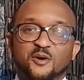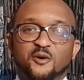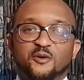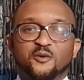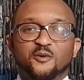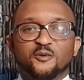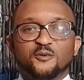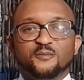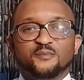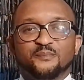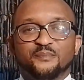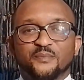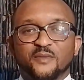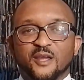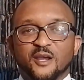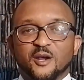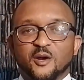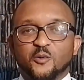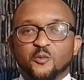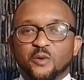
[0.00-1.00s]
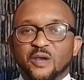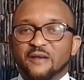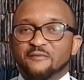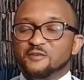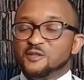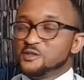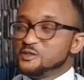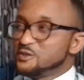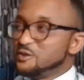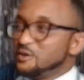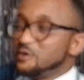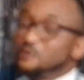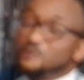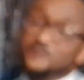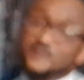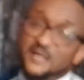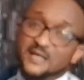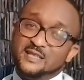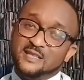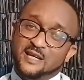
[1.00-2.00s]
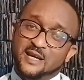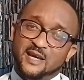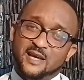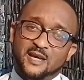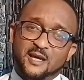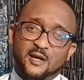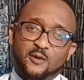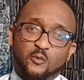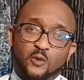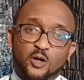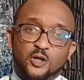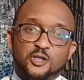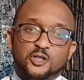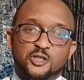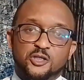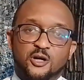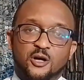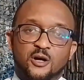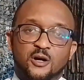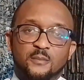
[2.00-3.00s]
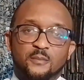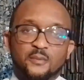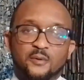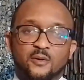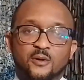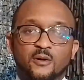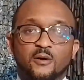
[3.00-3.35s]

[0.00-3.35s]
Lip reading: Moro. We have just concluded a workshop